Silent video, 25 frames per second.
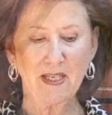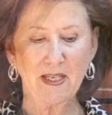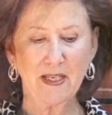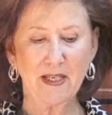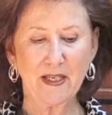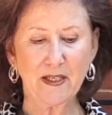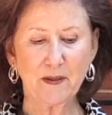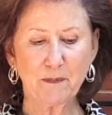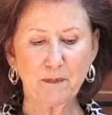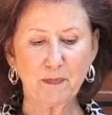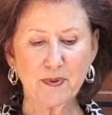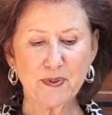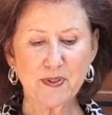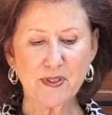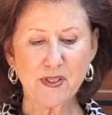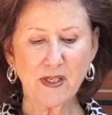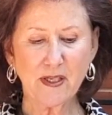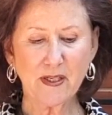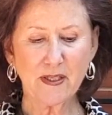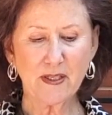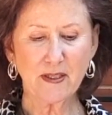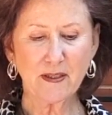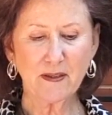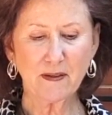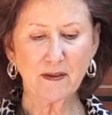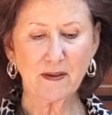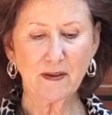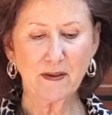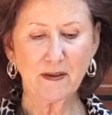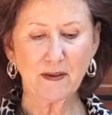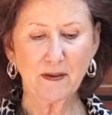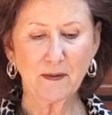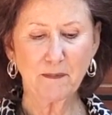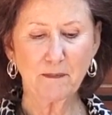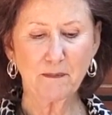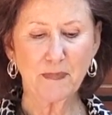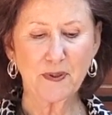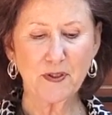In presiding
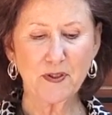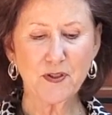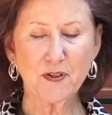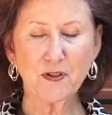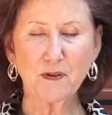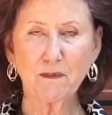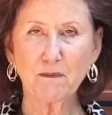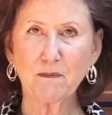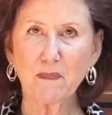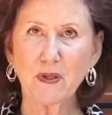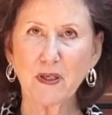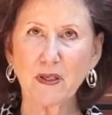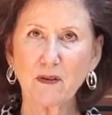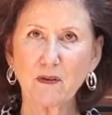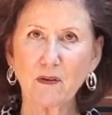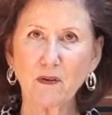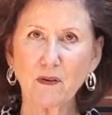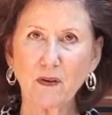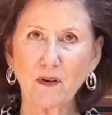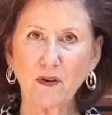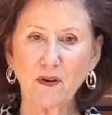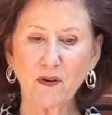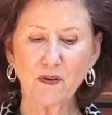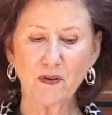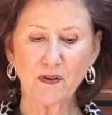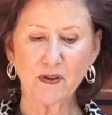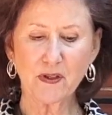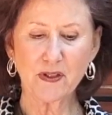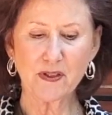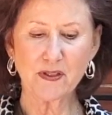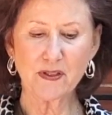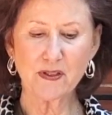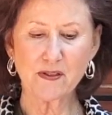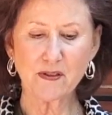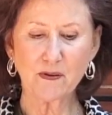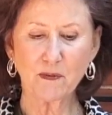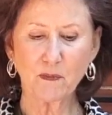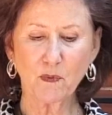Bishop Michael
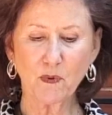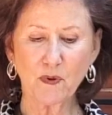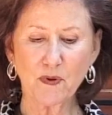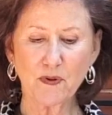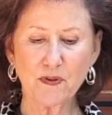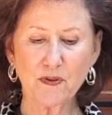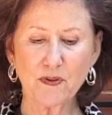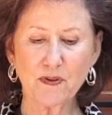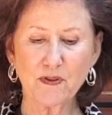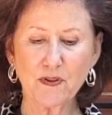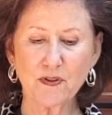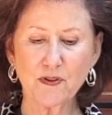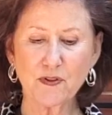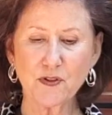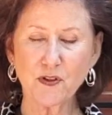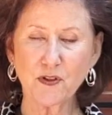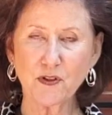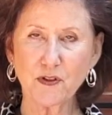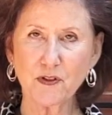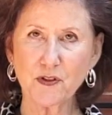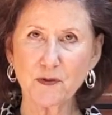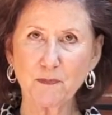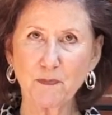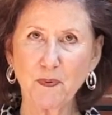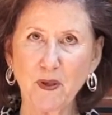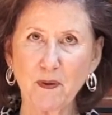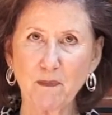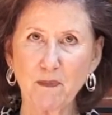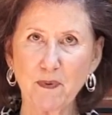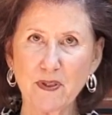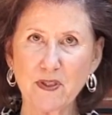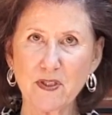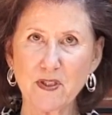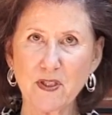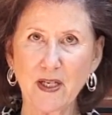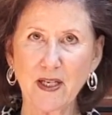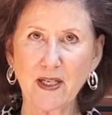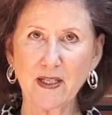Curry's Word to the Church
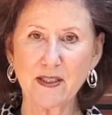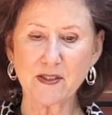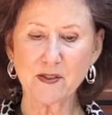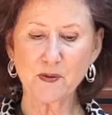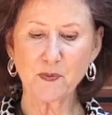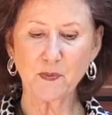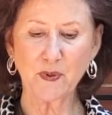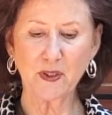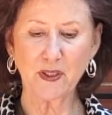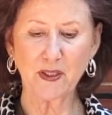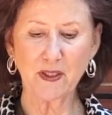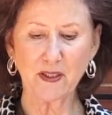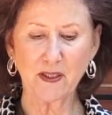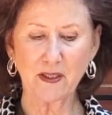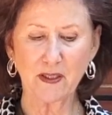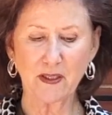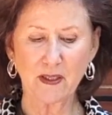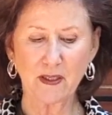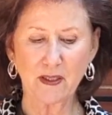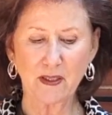published last week,